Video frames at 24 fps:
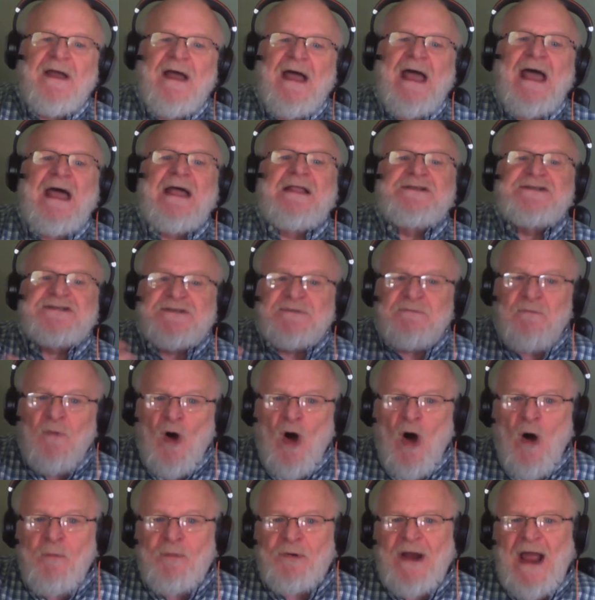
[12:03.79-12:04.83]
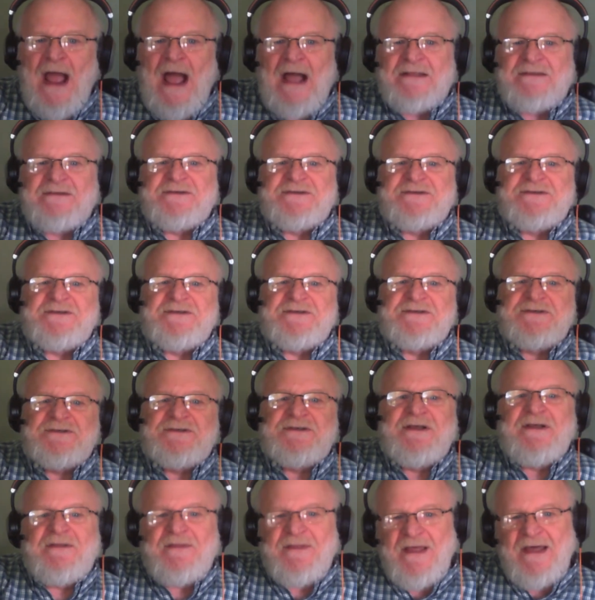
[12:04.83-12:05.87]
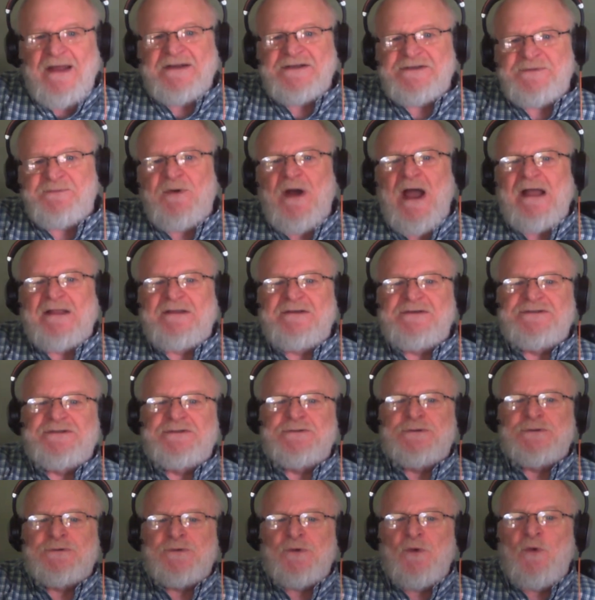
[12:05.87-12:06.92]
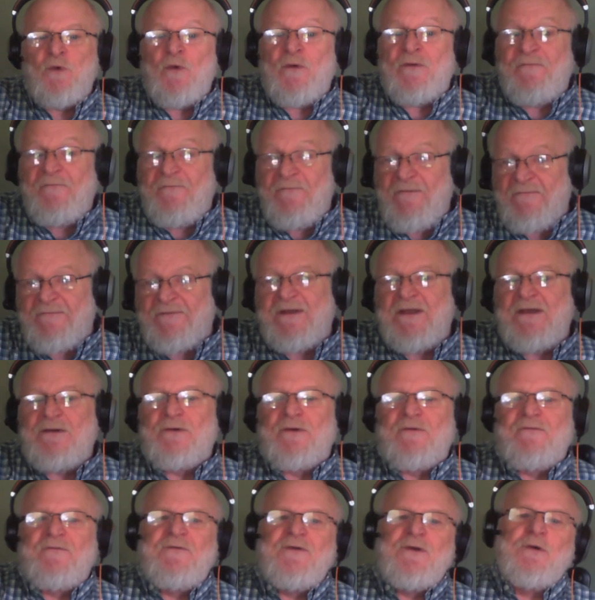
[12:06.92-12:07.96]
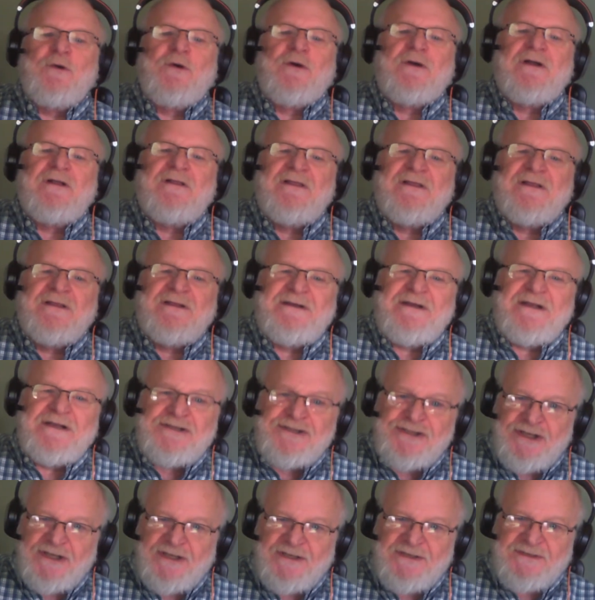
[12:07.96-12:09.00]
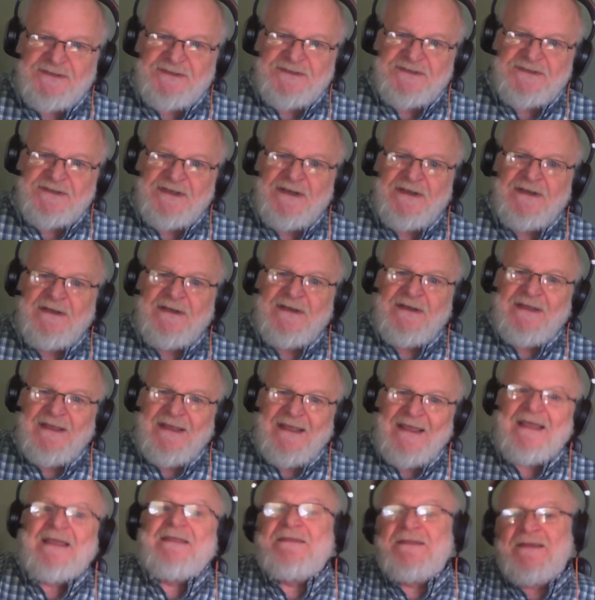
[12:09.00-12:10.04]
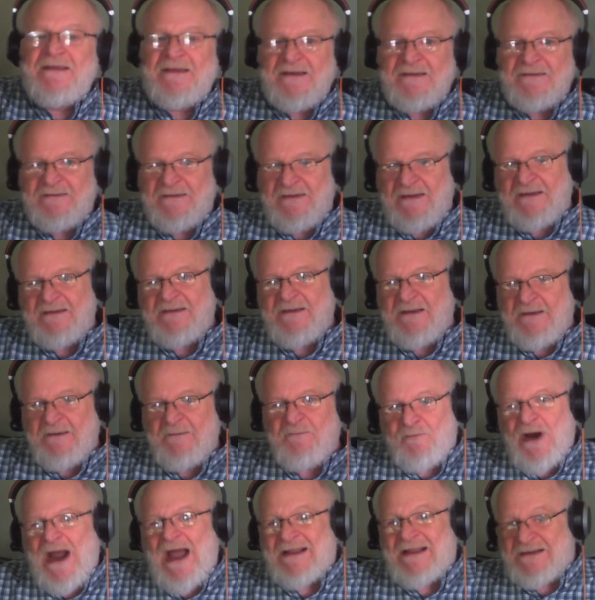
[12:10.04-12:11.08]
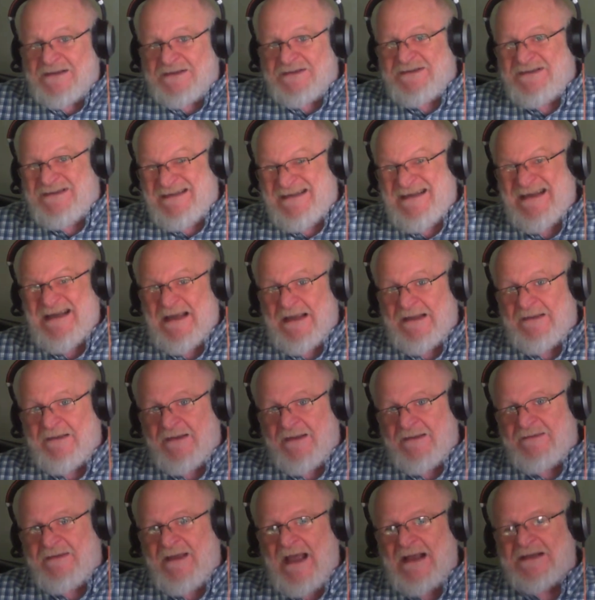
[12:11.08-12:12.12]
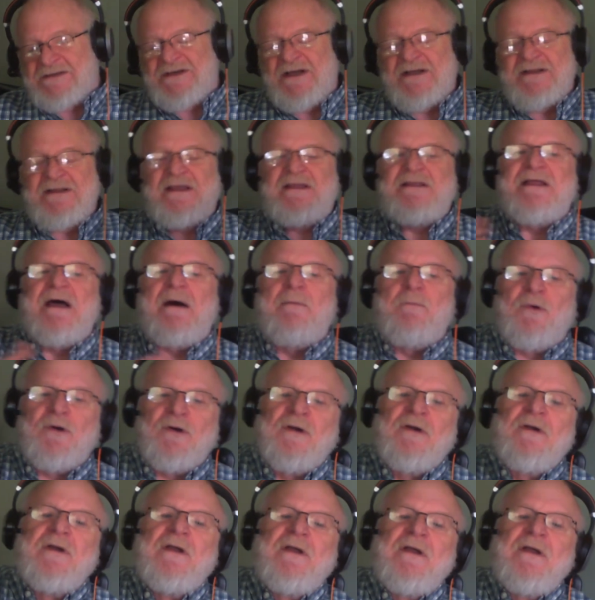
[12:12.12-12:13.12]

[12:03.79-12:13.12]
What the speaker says: And small practices, that is practices with 15 or fewer clinicians in the practice TIN, the tax ID number,